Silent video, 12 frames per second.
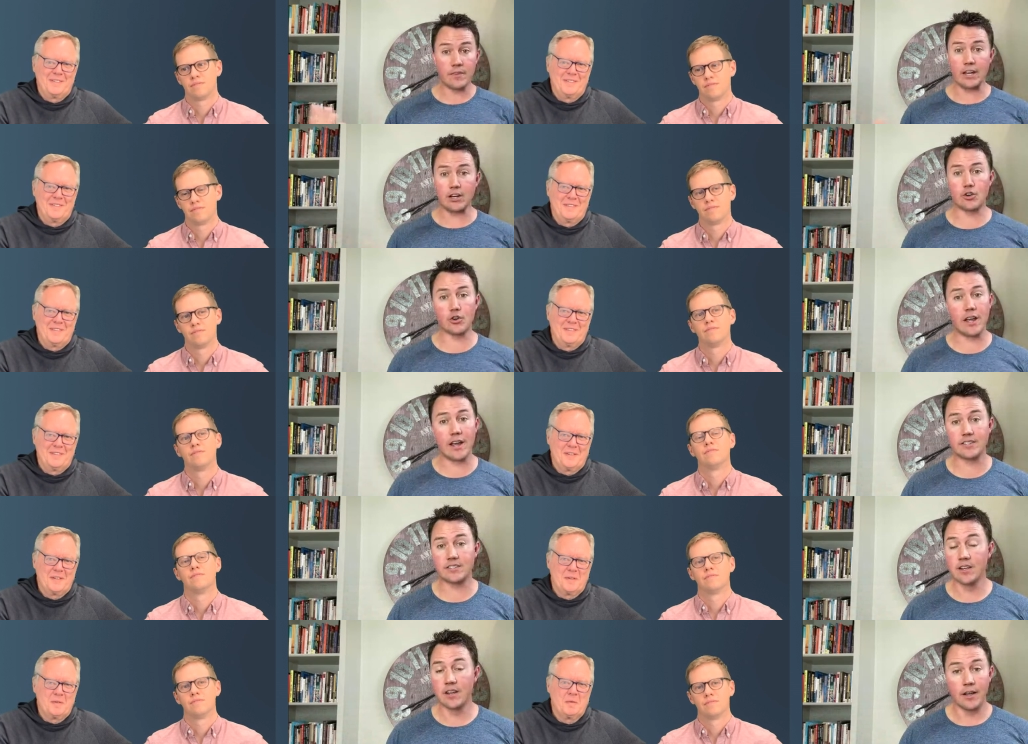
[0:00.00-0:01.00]
Speaker 1: it
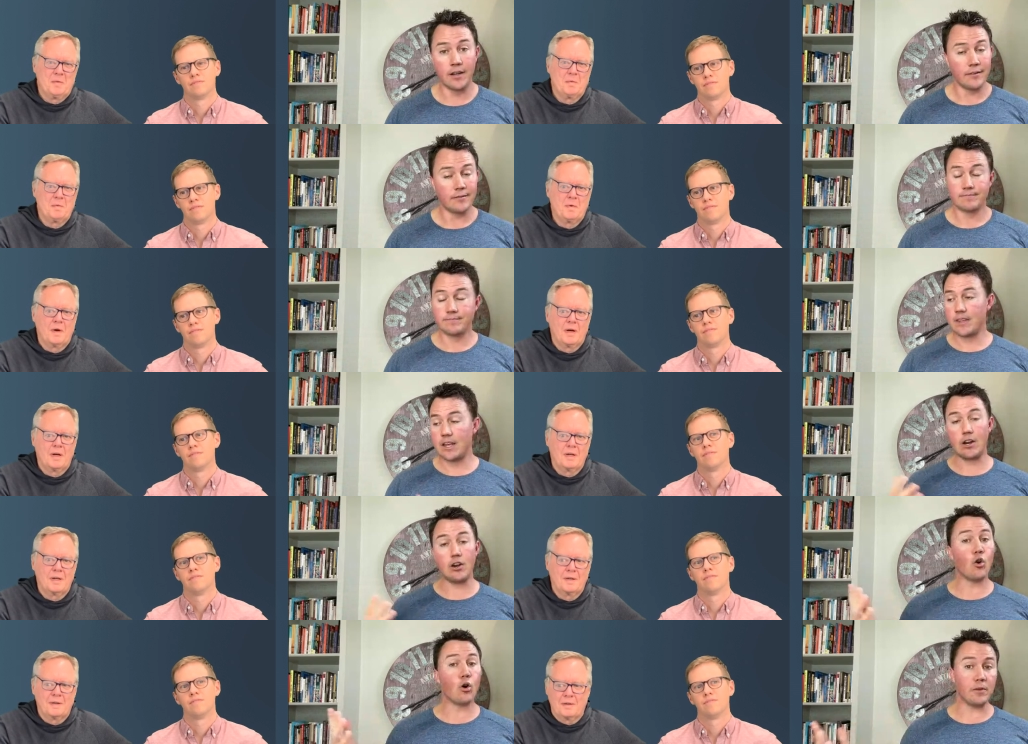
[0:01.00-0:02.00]
creates
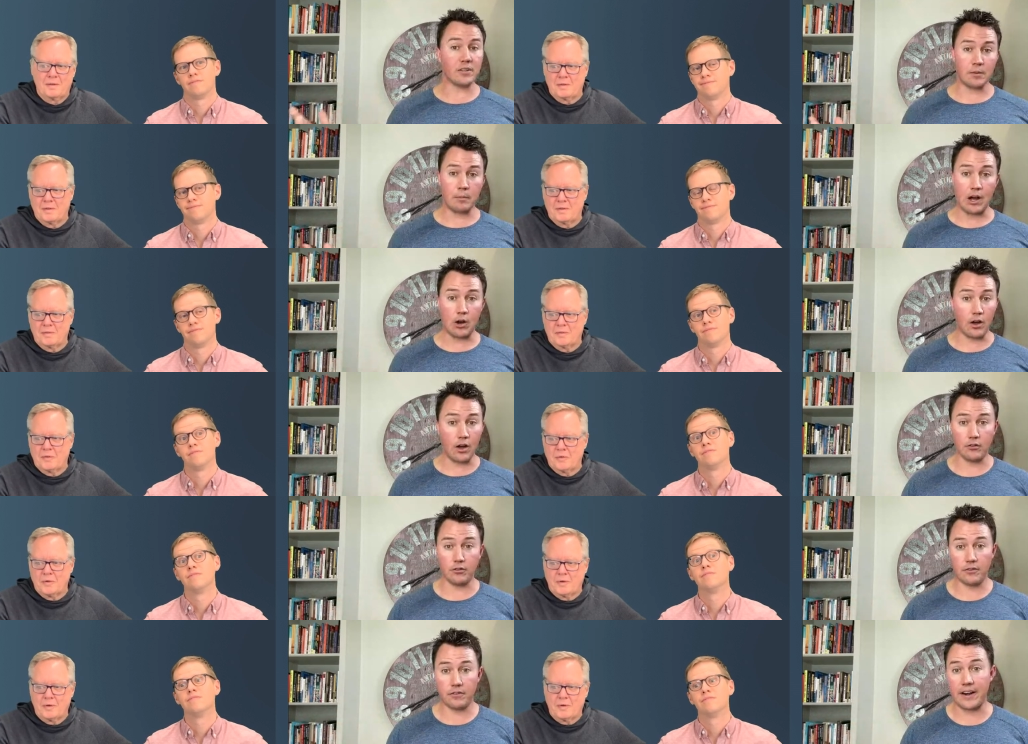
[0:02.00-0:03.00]
an enormous amount
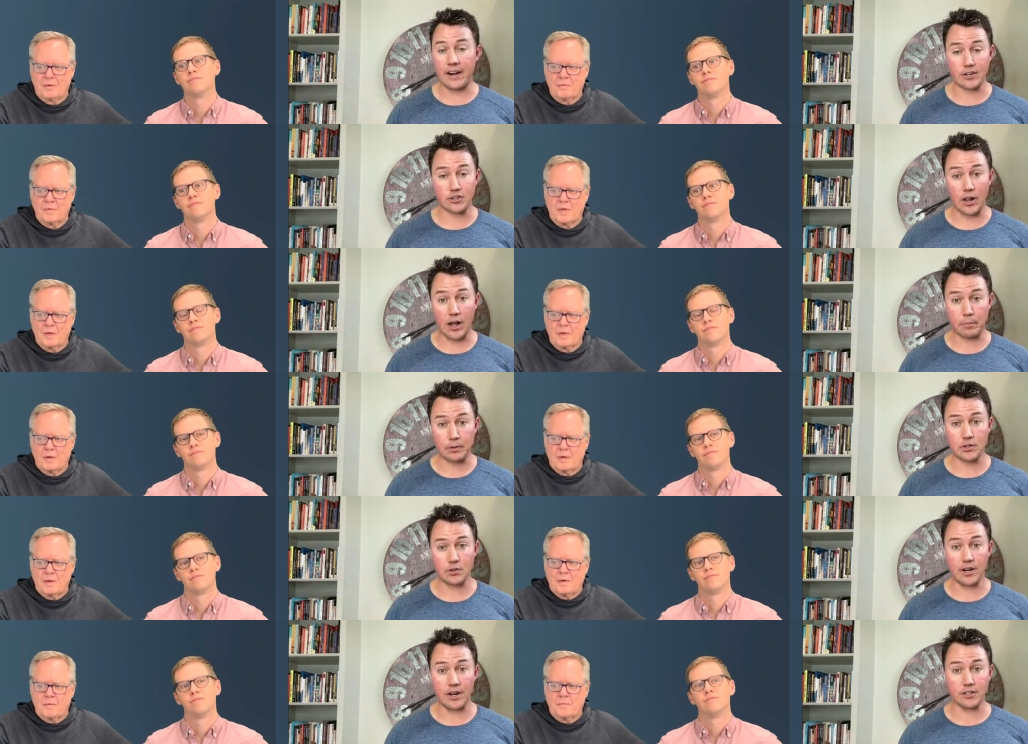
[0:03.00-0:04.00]
of financial
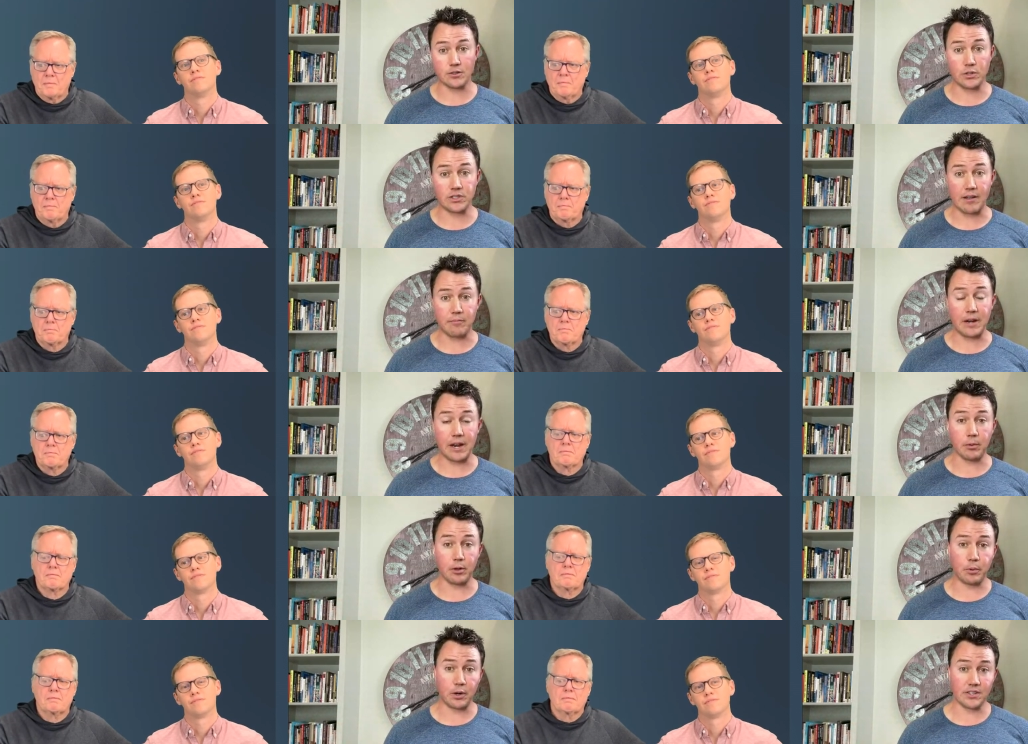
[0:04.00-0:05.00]
opportunities, which I've been
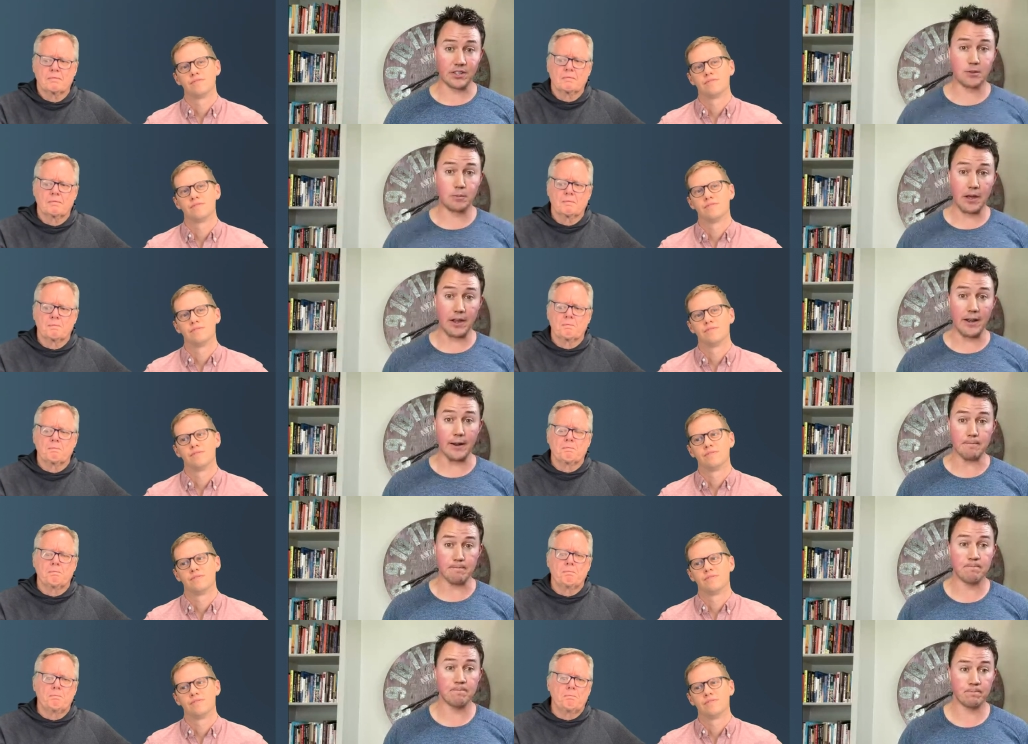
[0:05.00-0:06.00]
able to participate
Speaker 2: in.
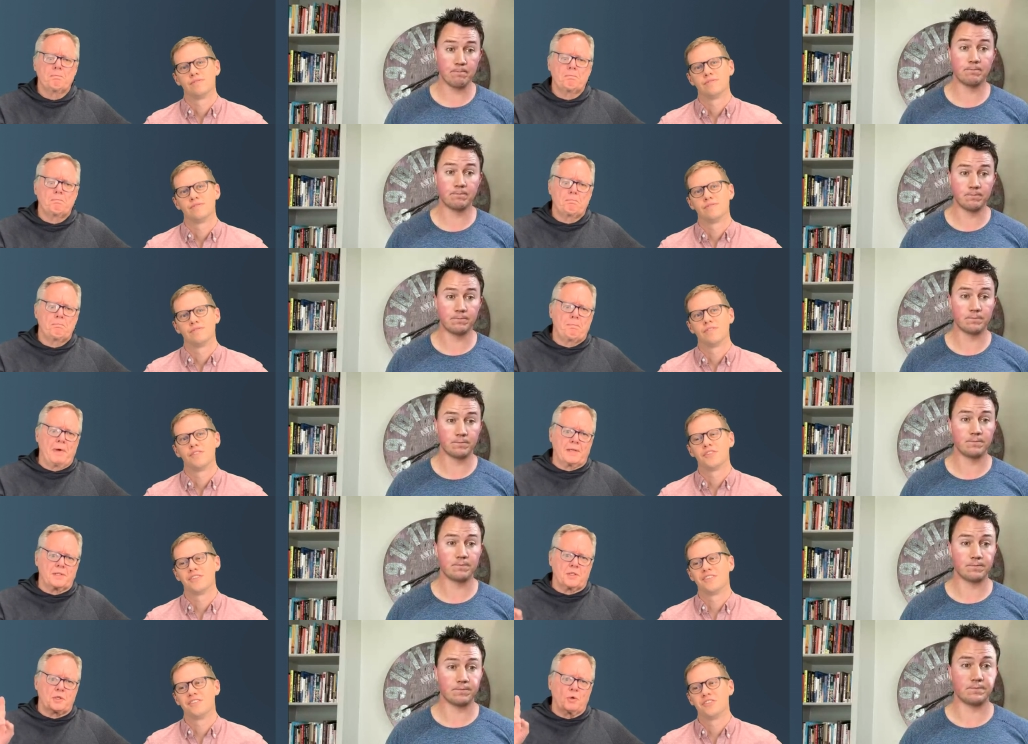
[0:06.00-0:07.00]

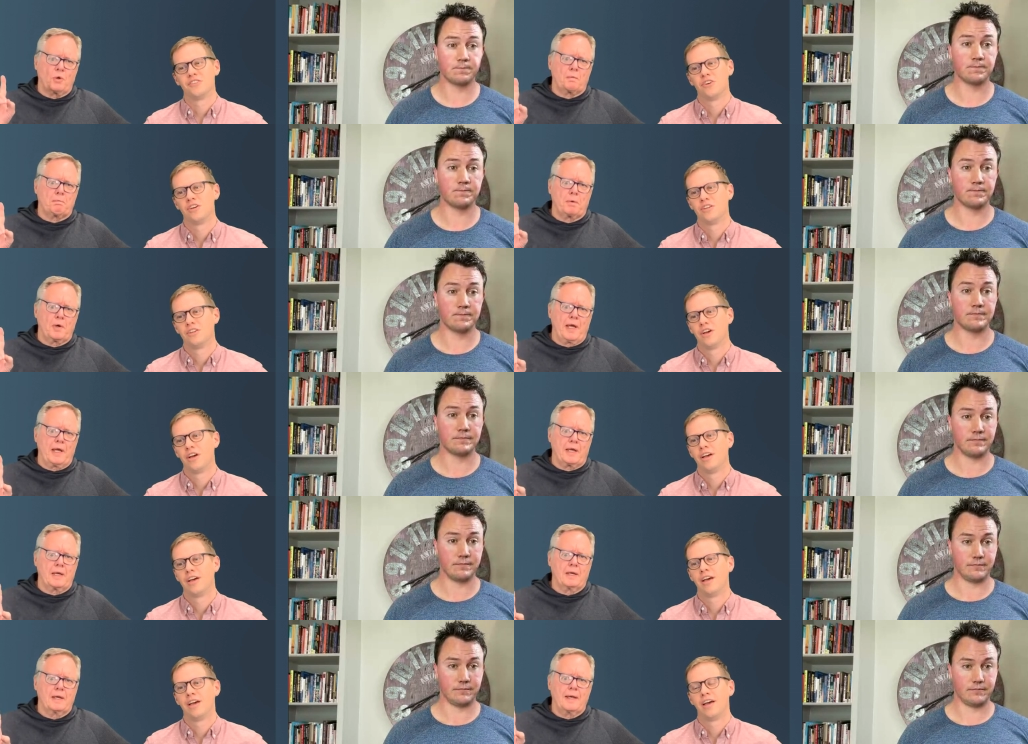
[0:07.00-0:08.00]
Best short
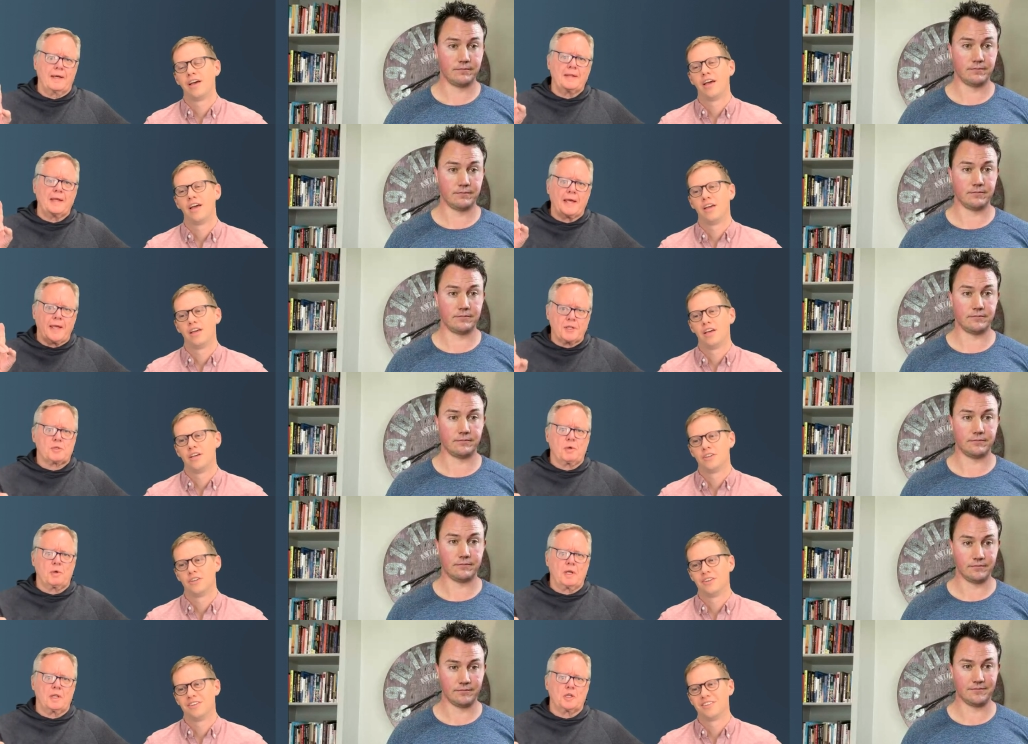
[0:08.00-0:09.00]
break in the
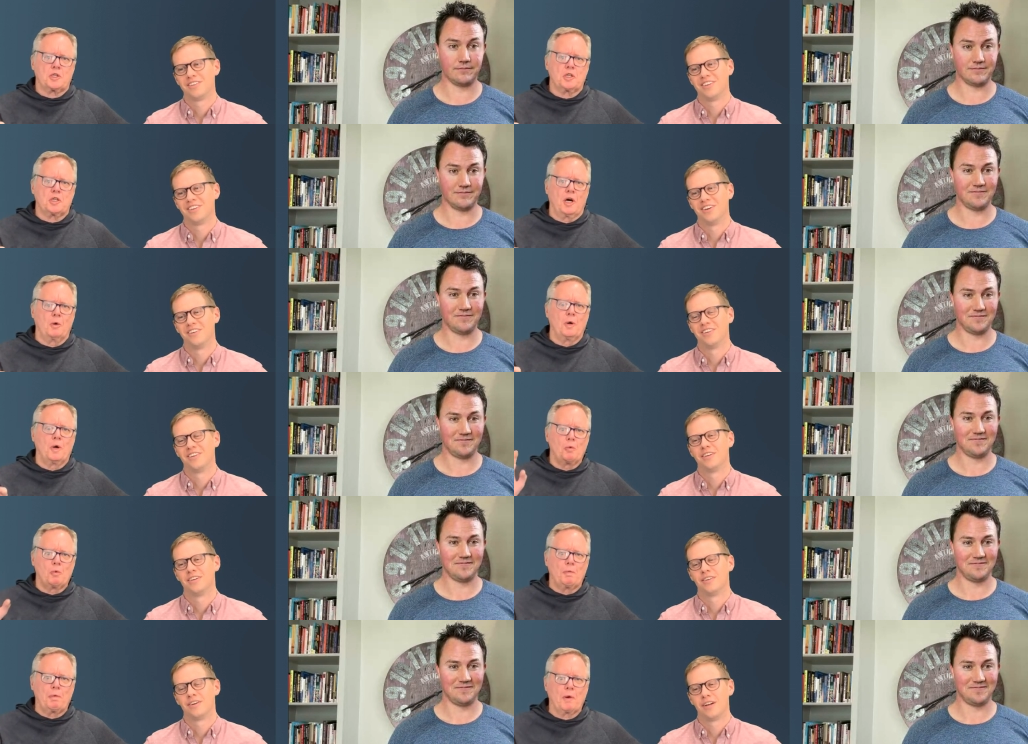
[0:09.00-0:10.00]
history of this show.
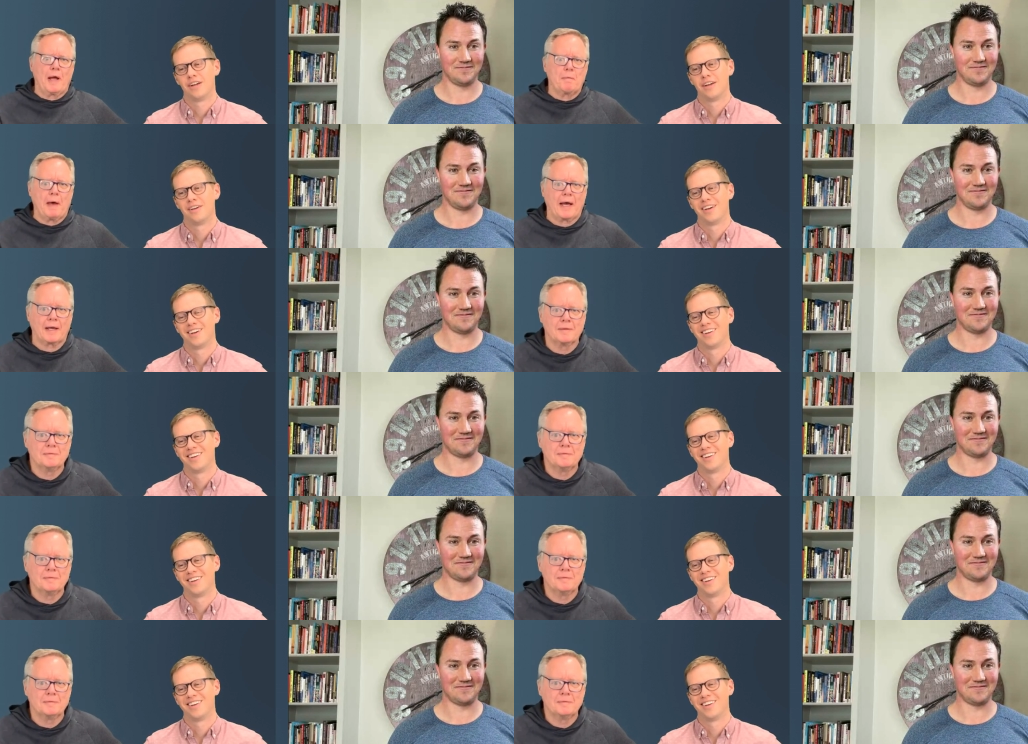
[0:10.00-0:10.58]
We'll be right back.